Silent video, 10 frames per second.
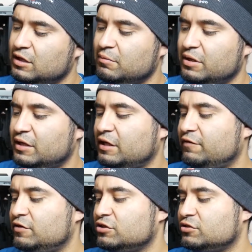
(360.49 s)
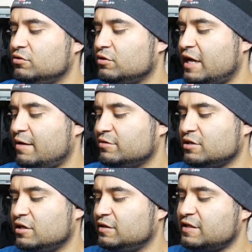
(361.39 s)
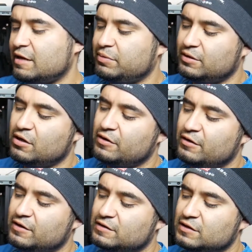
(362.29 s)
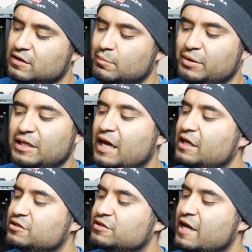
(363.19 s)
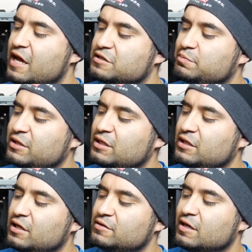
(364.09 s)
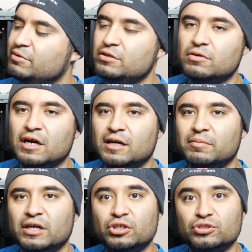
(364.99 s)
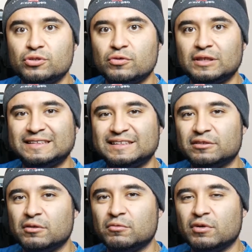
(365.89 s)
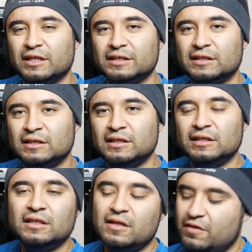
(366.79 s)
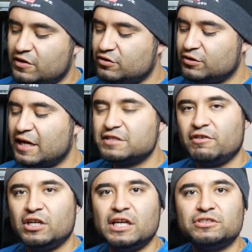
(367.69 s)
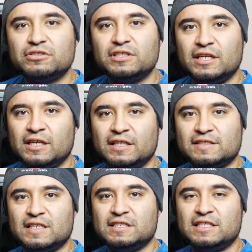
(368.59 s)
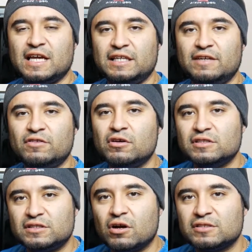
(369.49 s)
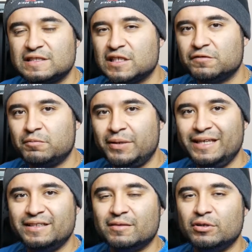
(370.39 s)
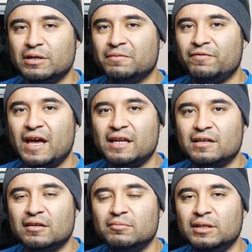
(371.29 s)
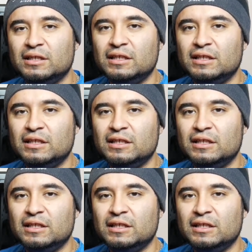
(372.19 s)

But if you just go to Amazon and type in, oh, there it is, ph-pw hub underscore zero one. This little guy is very interesting in the sense that even though it calls itself a PWM fan hub,